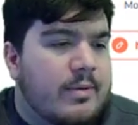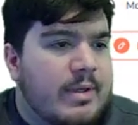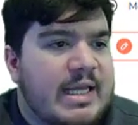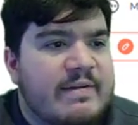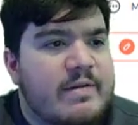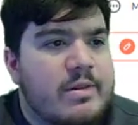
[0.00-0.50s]

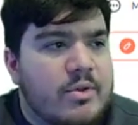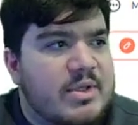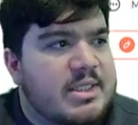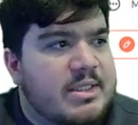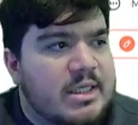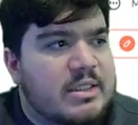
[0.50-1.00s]
even though
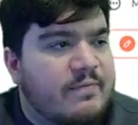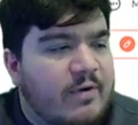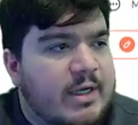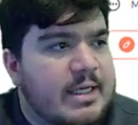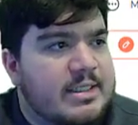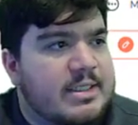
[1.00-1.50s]
this does
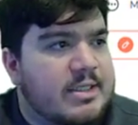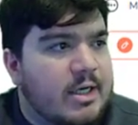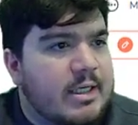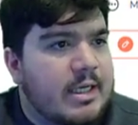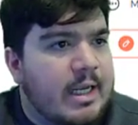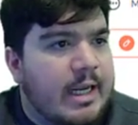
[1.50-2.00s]
fucking
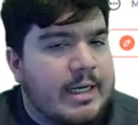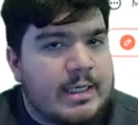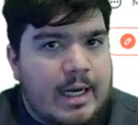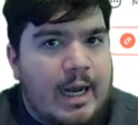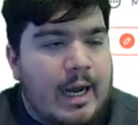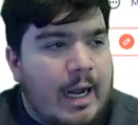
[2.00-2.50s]
suck, and
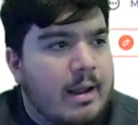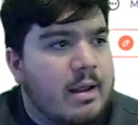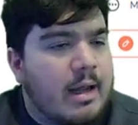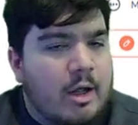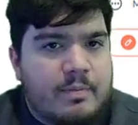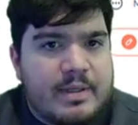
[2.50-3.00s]

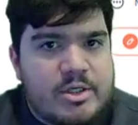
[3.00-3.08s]
I'll be